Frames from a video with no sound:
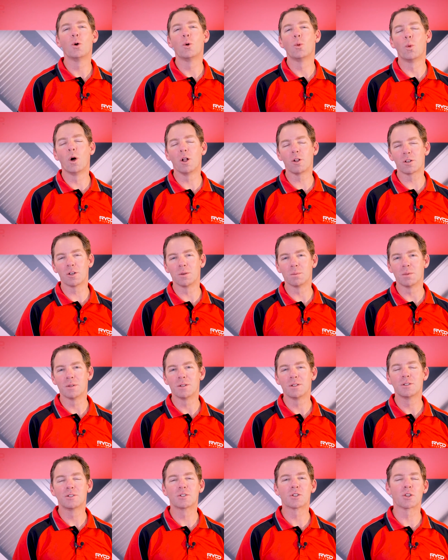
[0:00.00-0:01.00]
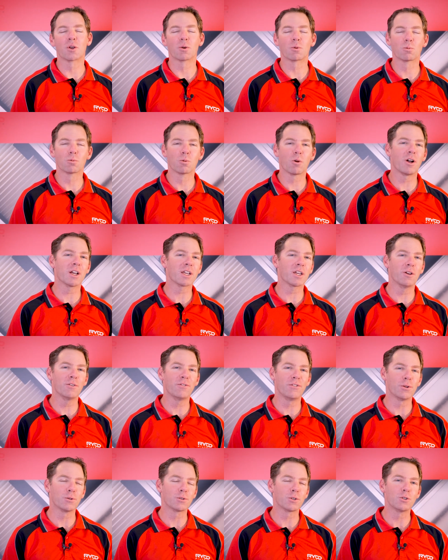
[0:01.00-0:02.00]
Welcome to the Ryco
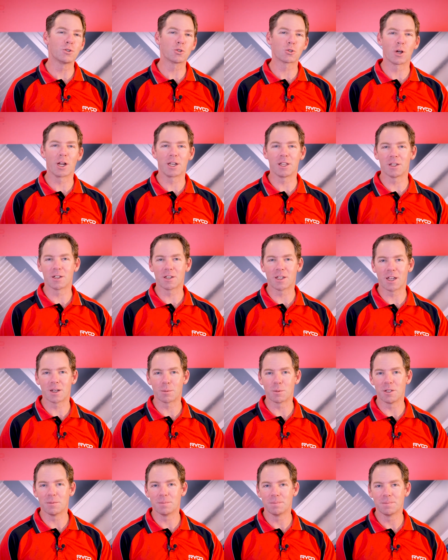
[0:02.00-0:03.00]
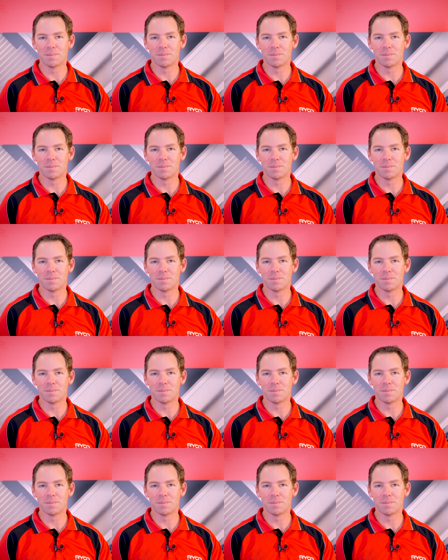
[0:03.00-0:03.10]
Filters Training Academy.